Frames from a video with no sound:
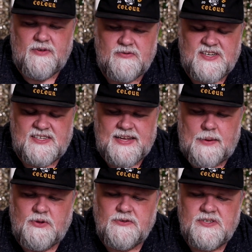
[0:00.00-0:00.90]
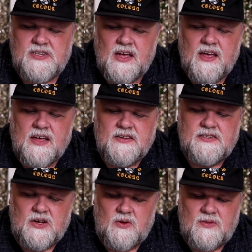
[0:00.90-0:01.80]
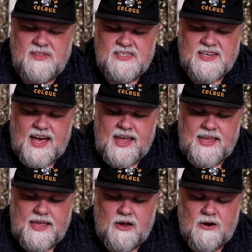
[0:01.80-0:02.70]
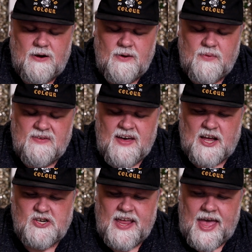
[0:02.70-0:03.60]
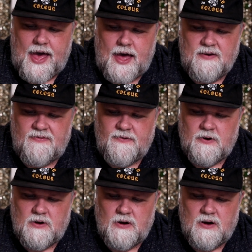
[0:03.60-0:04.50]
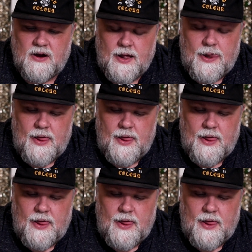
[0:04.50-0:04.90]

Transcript: of those examples. So this guy here we've actually had for